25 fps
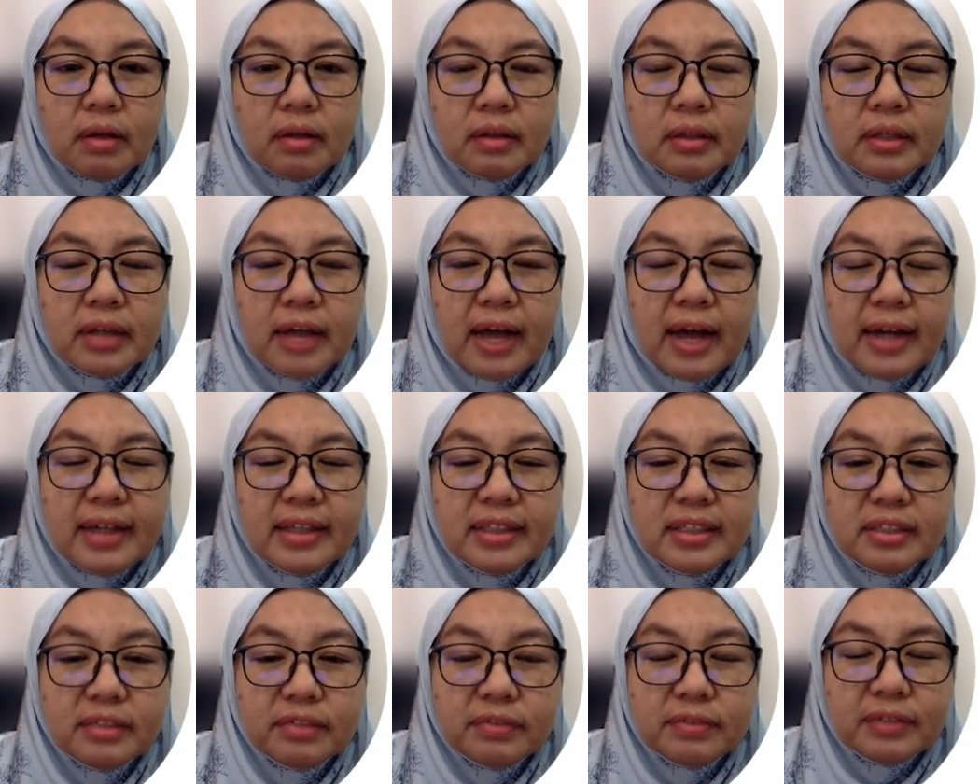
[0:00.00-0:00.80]
the
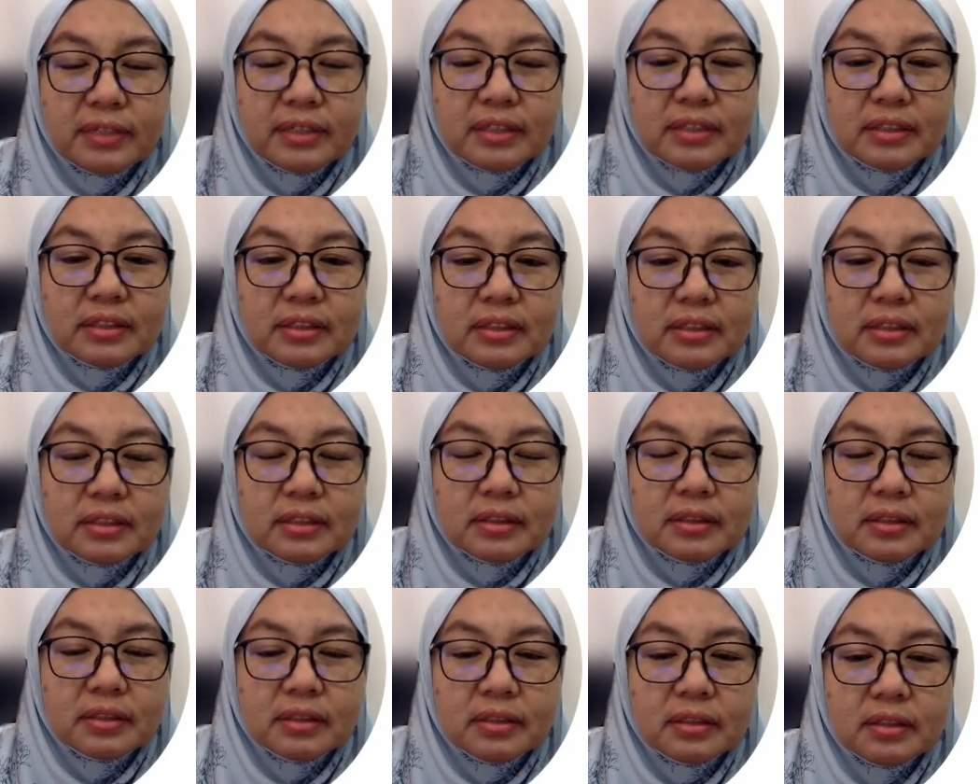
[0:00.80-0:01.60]
hygiene
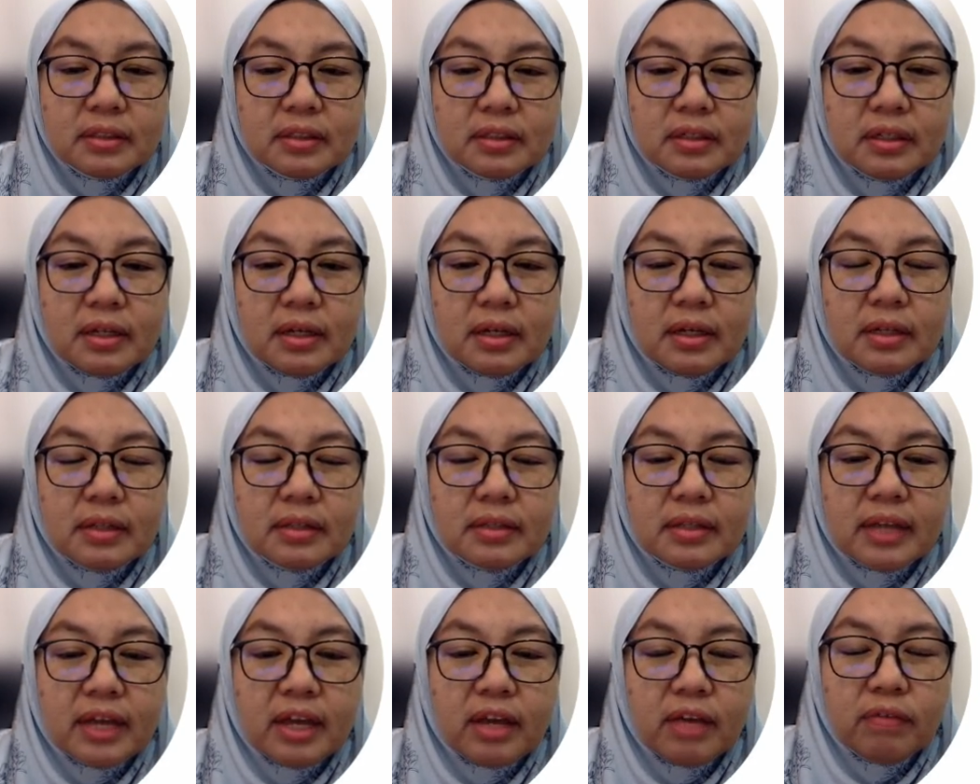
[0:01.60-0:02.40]
factors
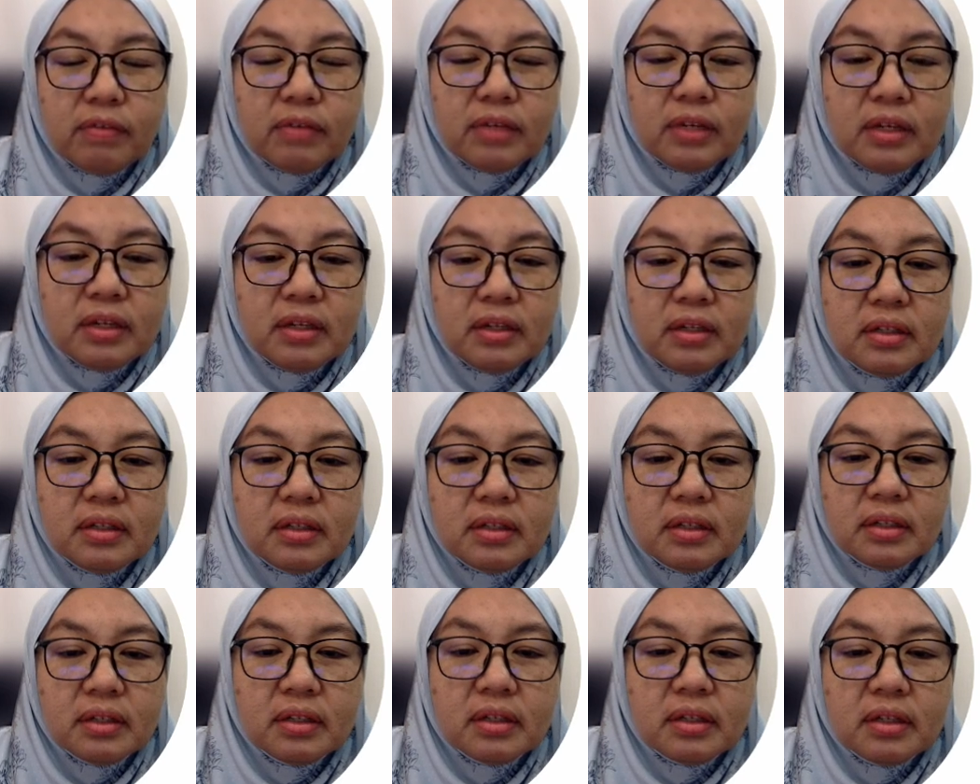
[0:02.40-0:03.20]
is heavy,
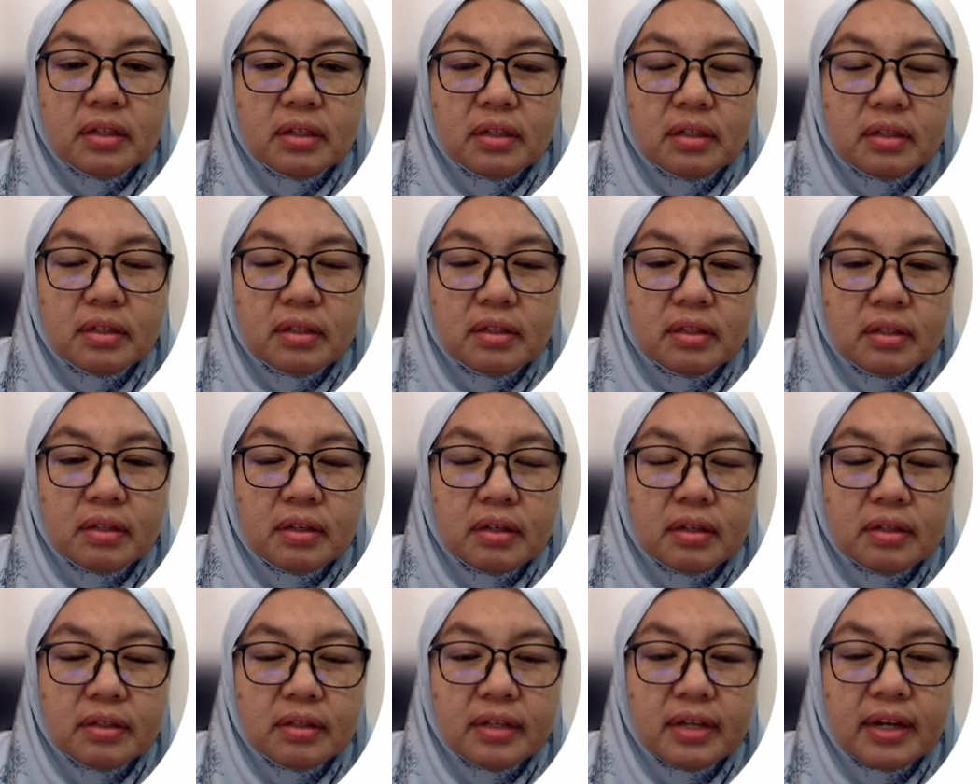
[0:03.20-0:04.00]

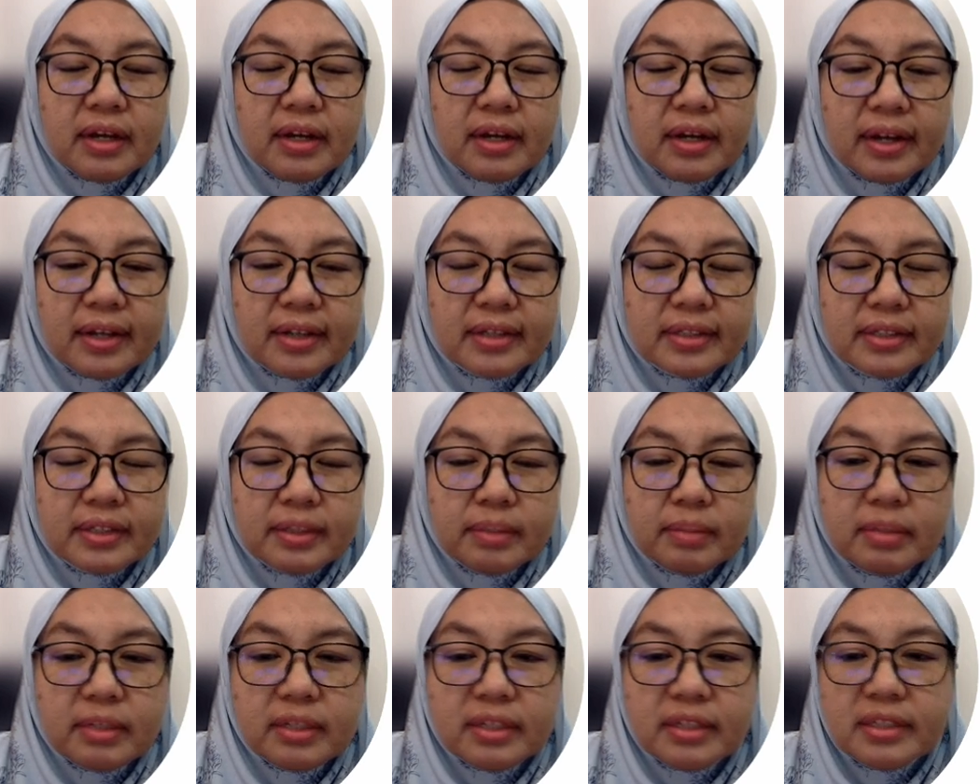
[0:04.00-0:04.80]
they are
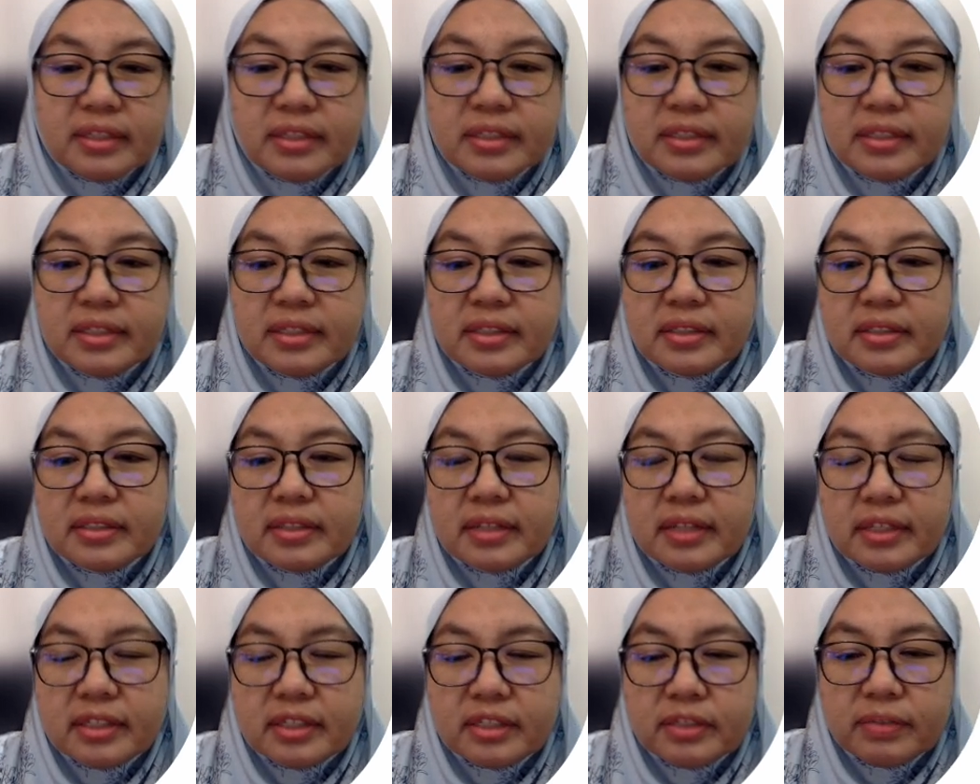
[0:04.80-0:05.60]
extremely
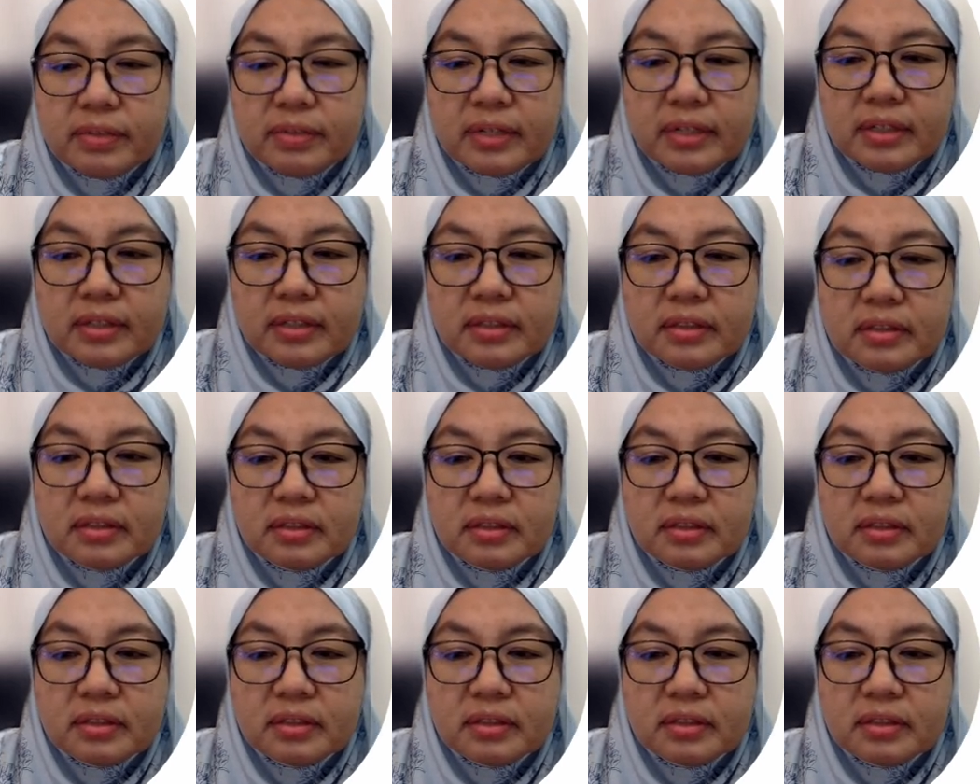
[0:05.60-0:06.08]
dissatisfied.